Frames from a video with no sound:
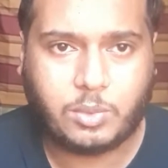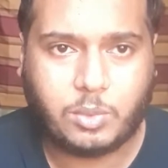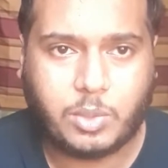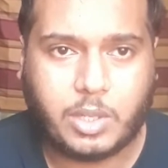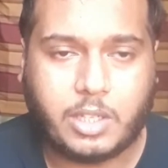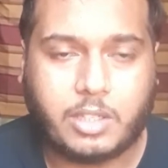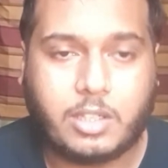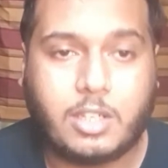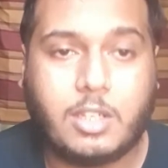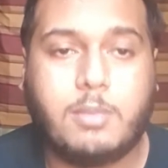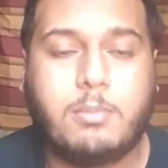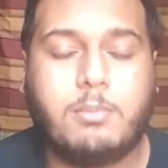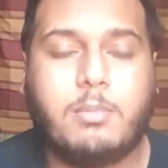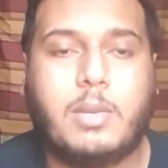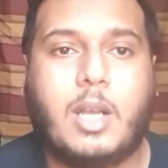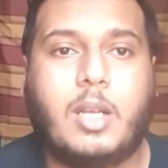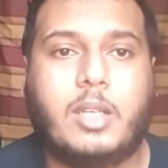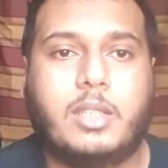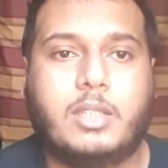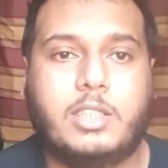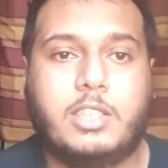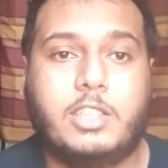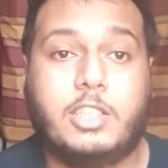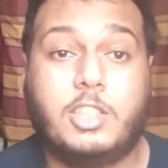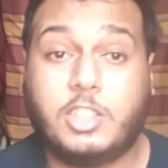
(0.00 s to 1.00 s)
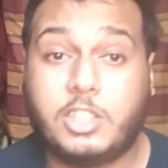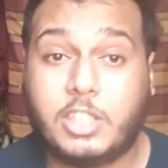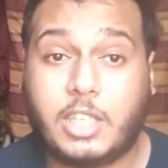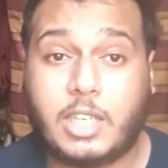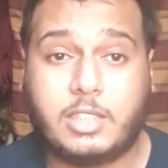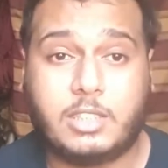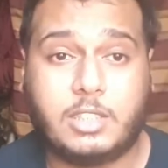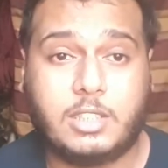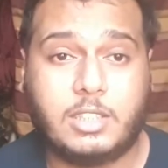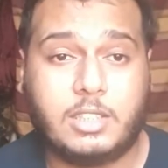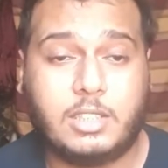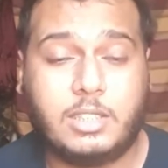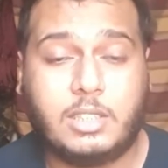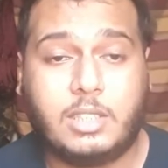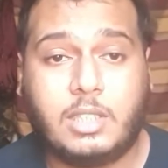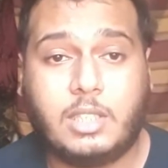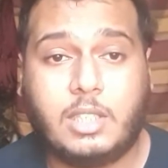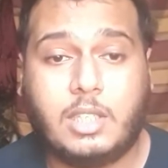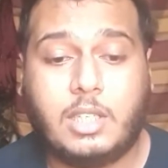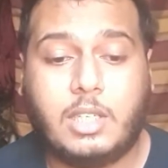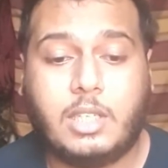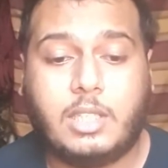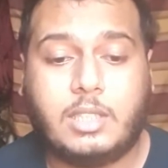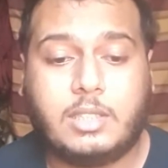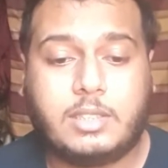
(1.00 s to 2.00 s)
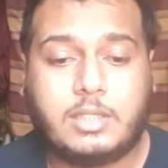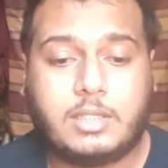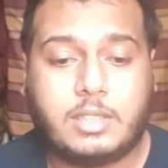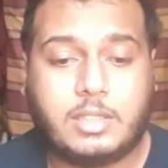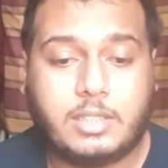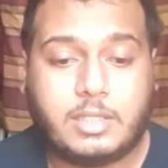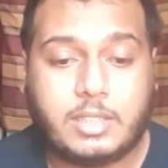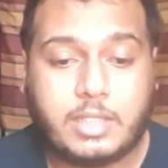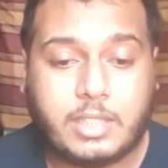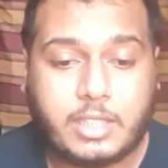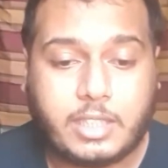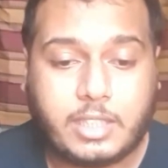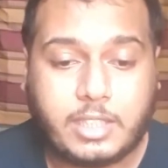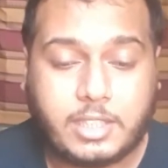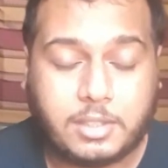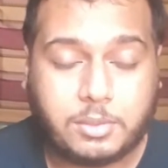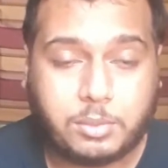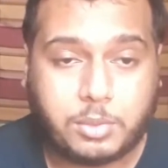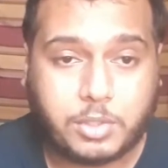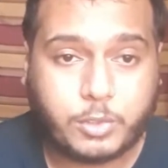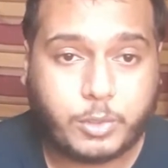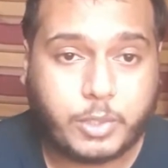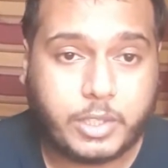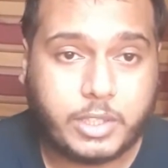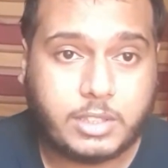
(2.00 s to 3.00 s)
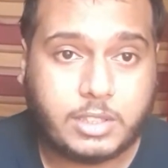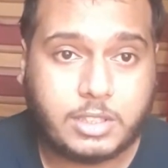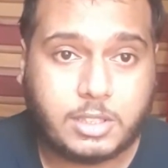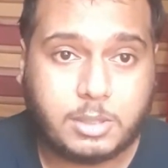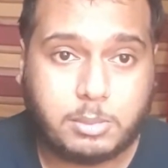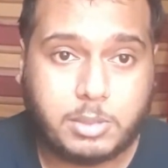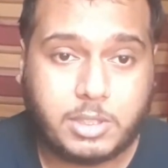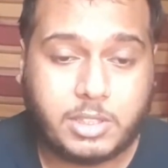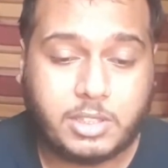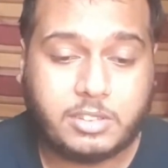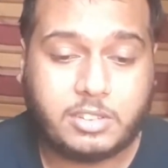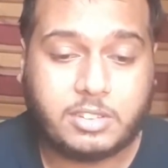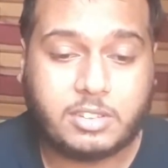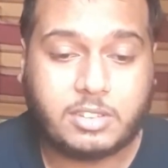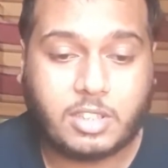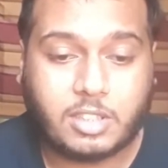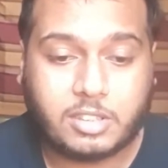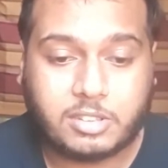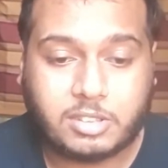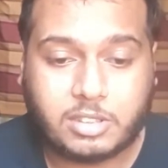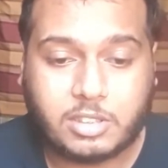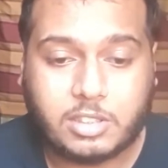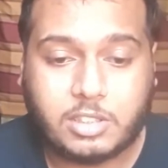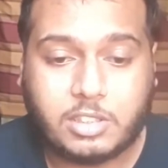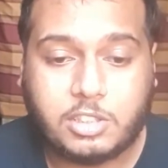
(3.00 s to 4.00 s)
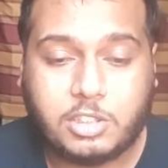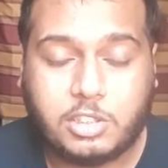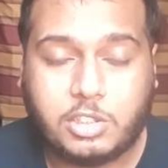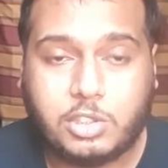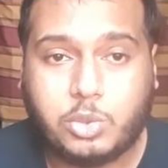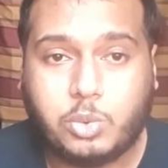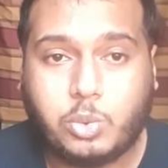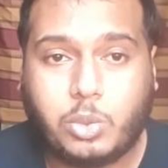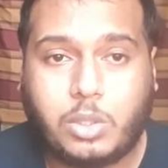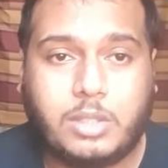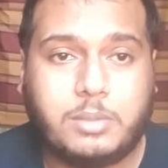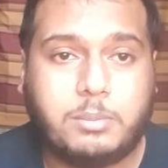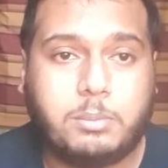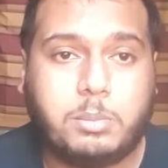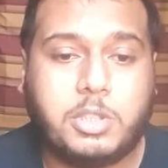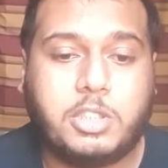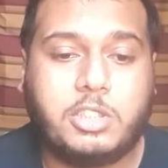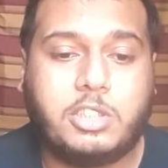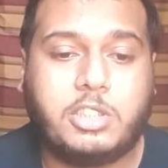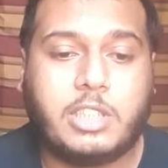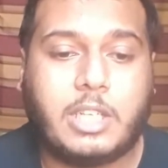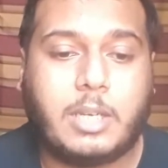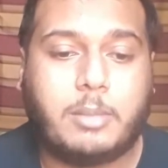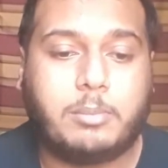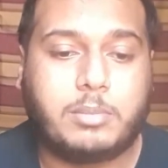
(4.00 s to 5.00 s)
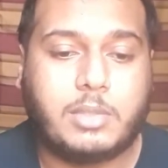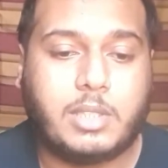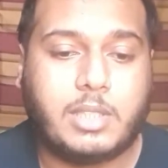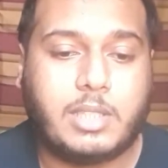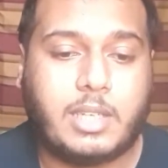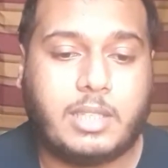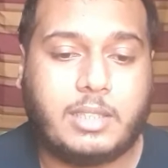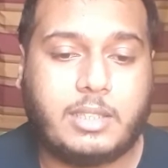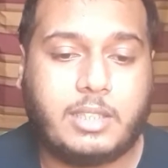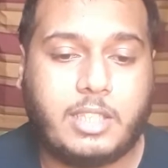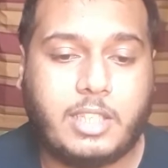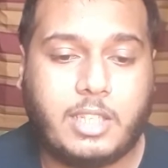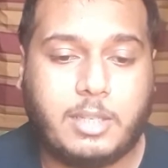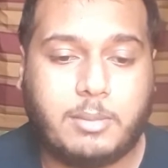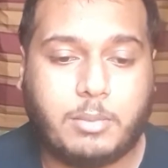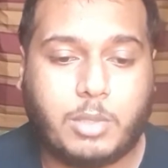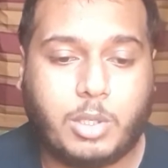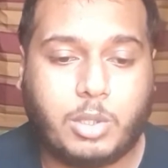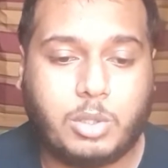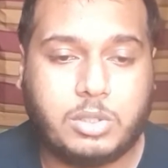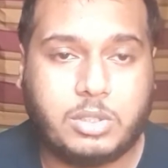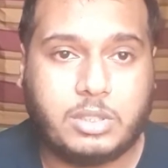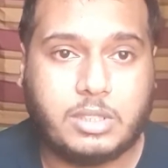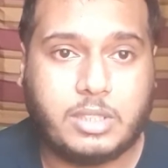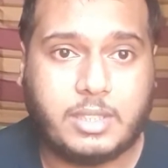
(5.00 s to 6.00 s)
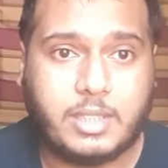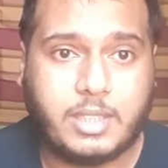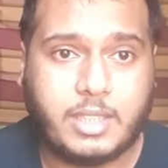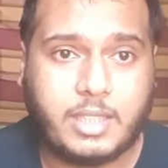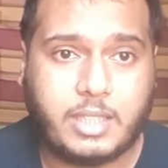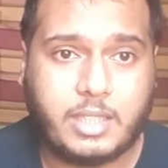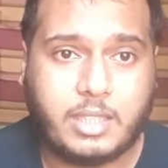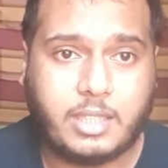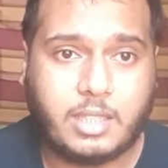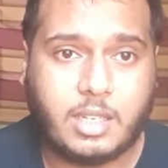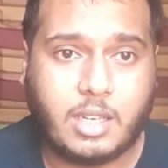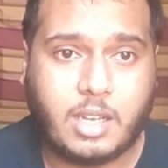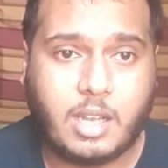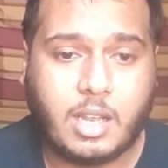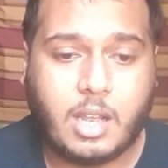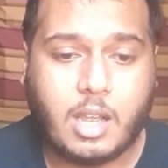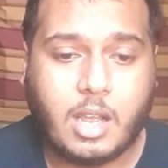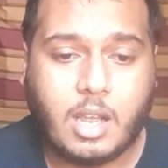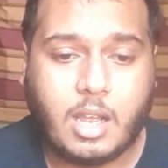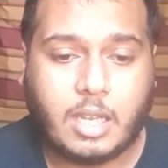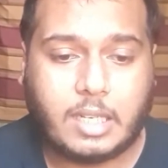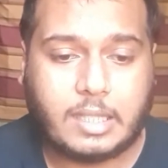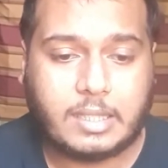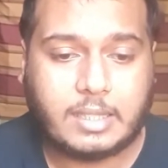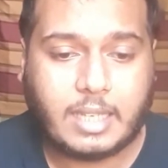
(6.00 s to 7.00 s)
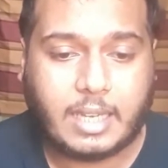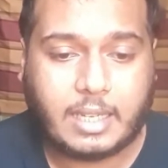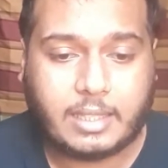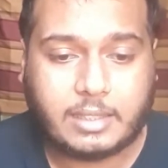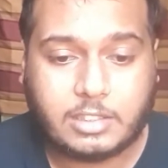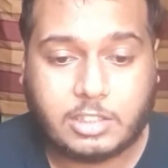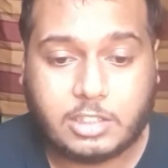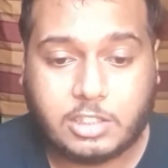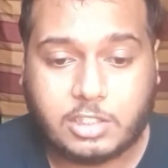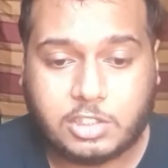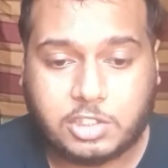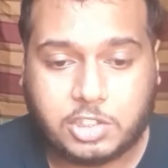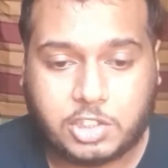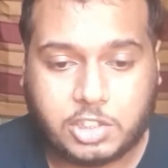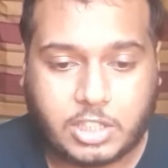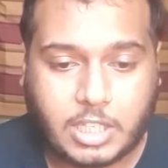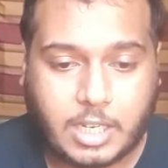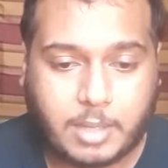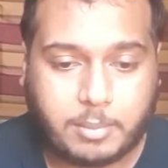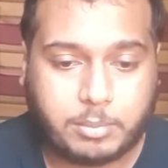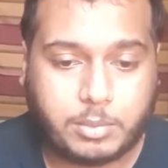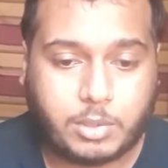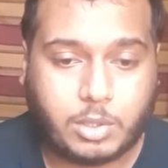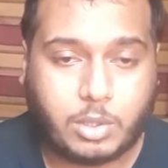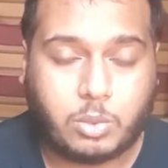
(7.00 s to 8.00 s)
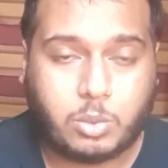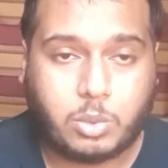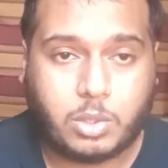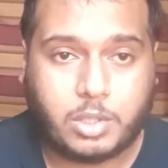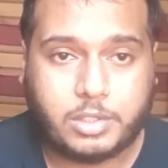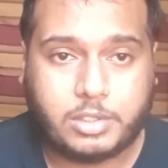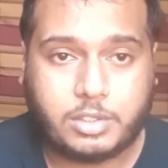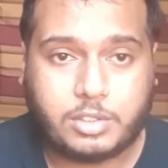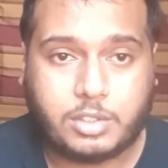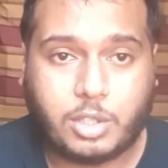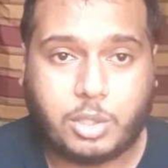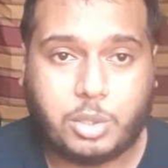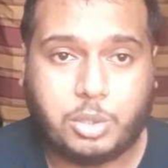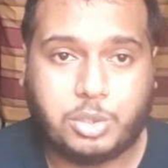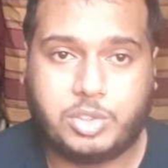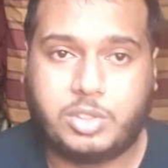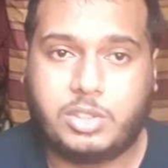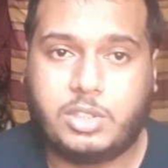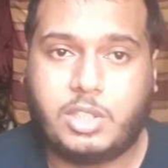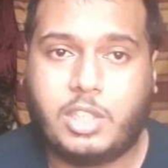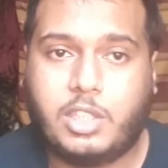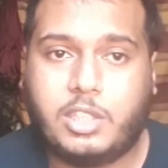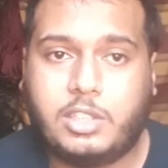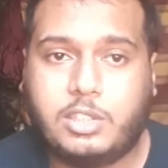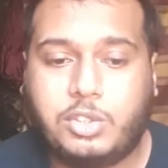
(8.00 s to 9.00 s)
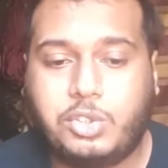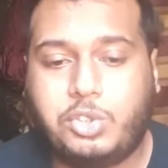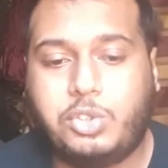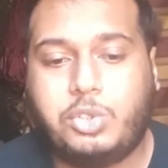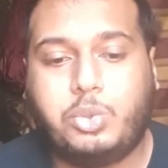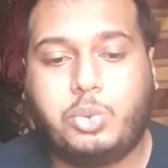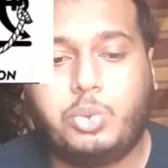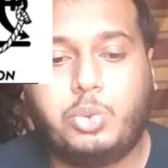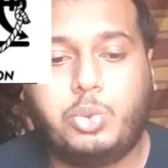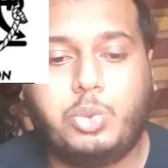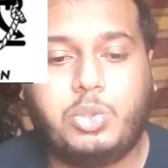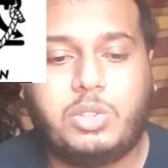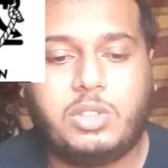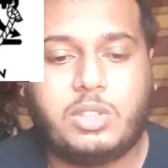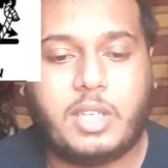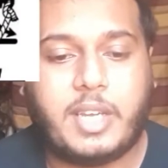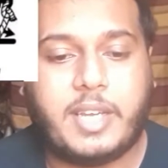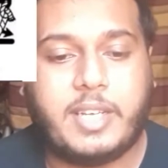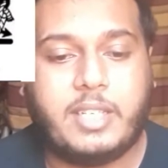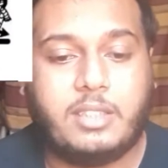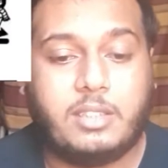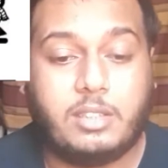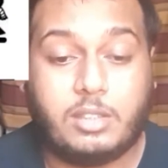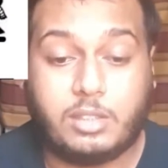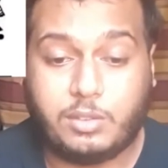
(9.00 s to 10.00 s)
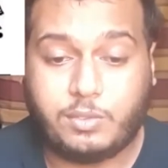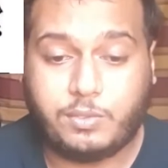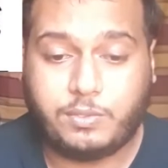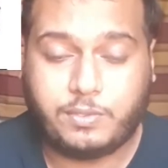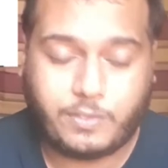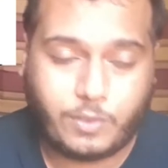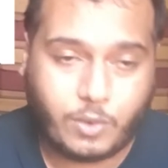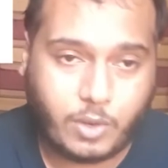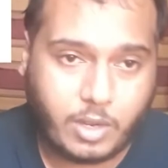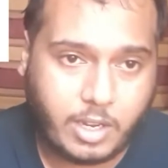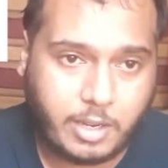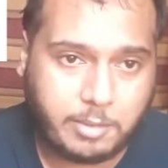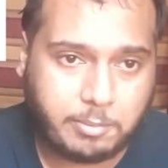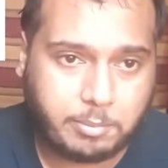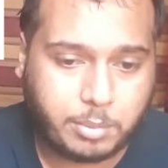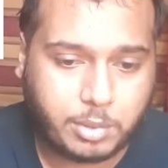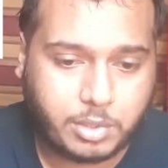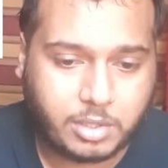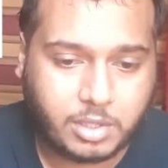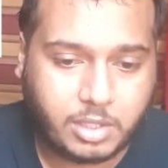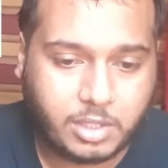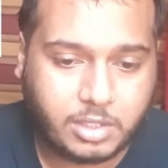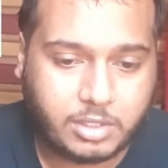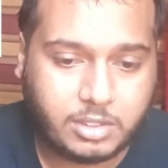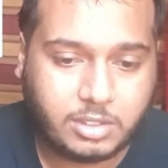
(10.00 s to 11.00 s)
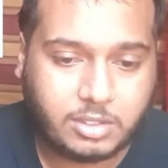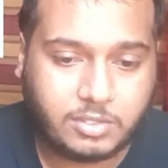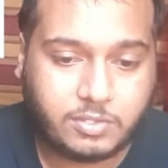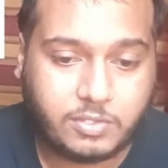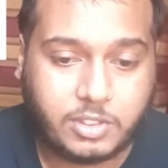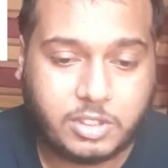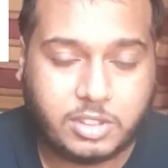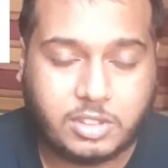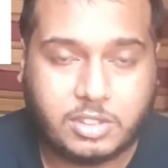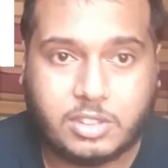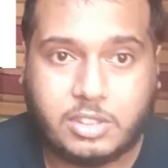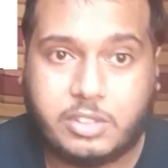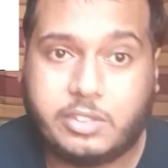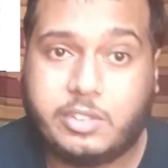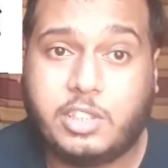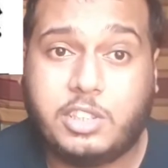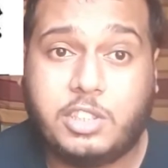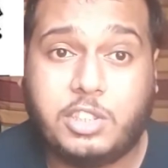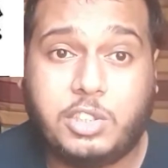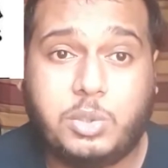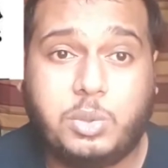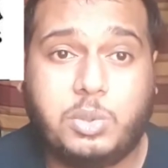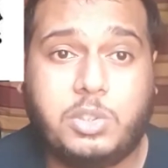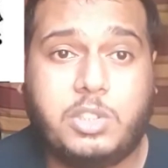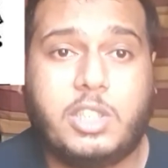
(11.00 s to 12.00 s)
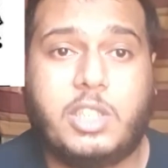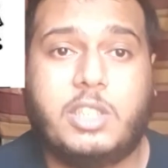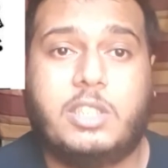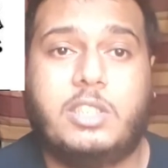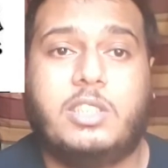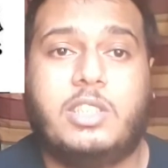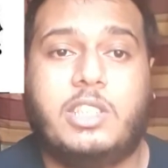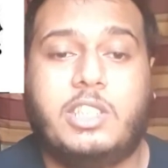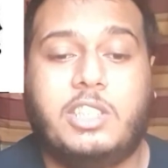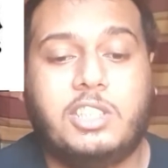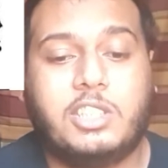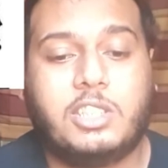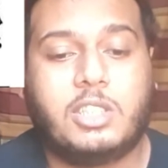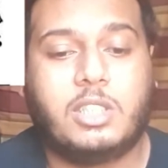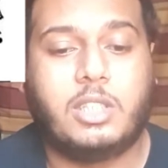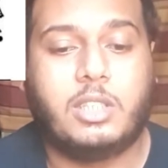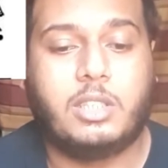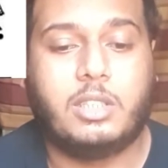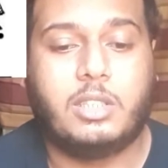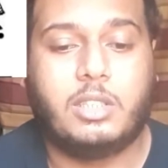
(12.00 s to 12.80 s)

welcome back to the channel. Today we're going to be discussing the new One Piece chapter that came out today. That is chapter 1002, titled Four Emperors versus the New Generation.